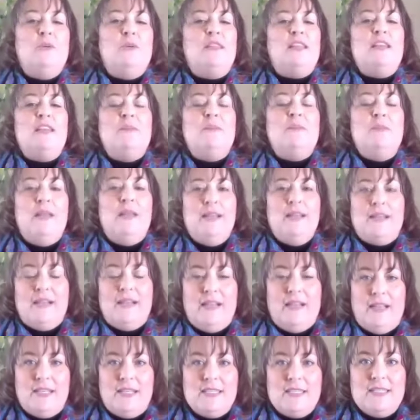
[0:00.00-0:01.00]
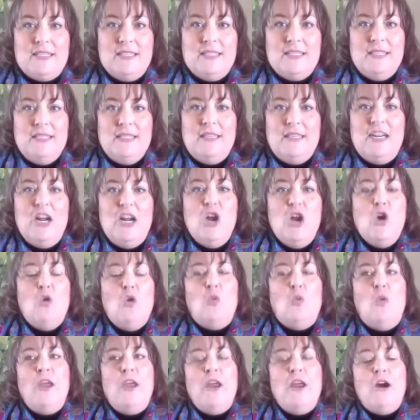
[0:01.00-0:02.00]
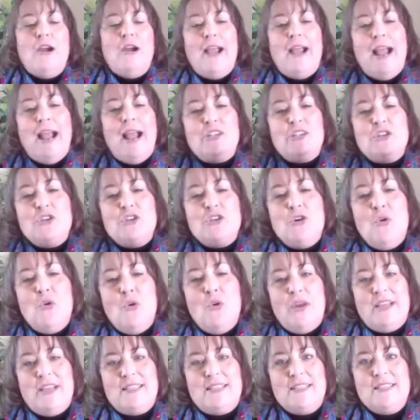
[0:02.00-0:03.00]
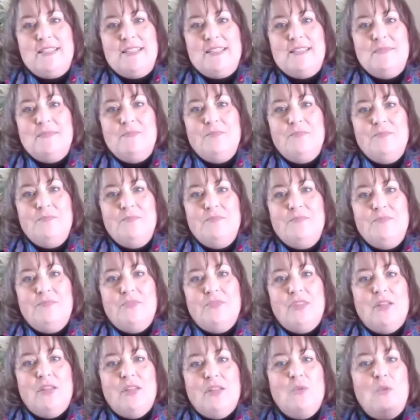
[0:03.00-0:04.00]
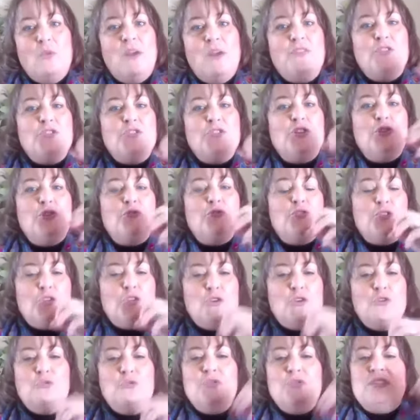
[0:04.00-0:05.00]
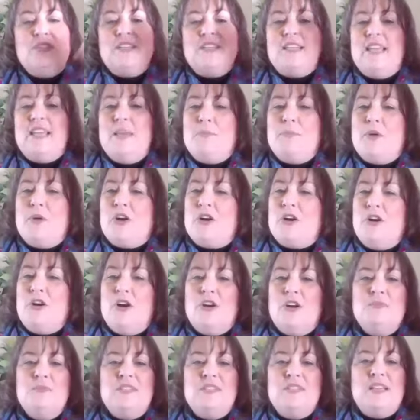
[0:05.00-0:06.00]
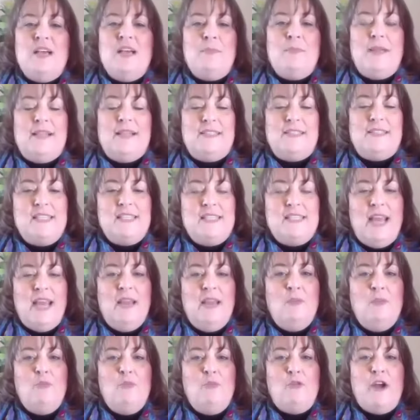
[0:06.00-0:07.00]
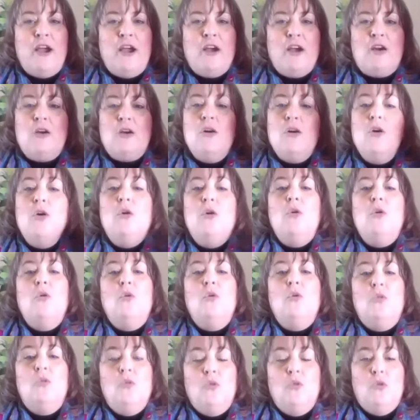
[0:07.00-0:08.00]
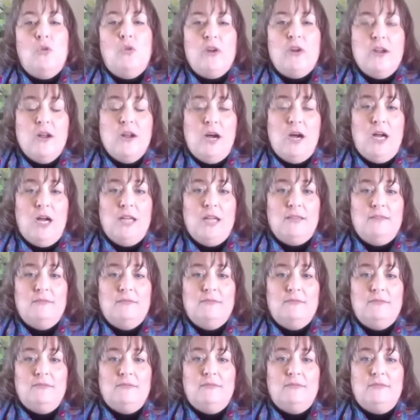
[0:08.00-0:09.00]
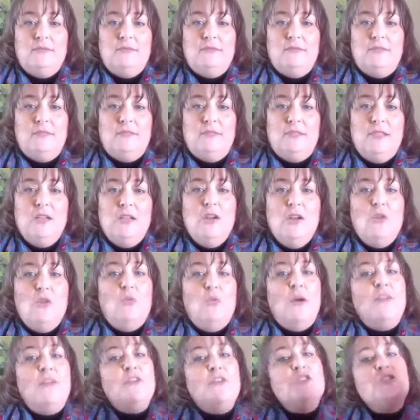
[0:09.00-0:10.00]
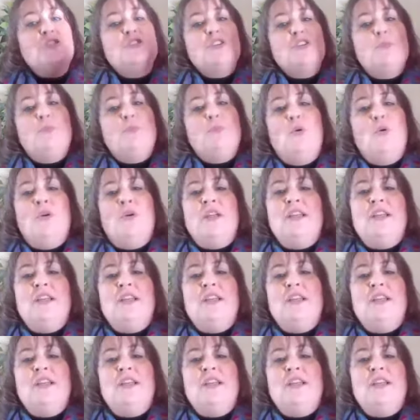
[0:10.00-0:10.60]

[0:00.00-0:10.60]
with the Amalekites, we are at choice whether to choose to keep our arms up and stay in prayer or not. Whether to support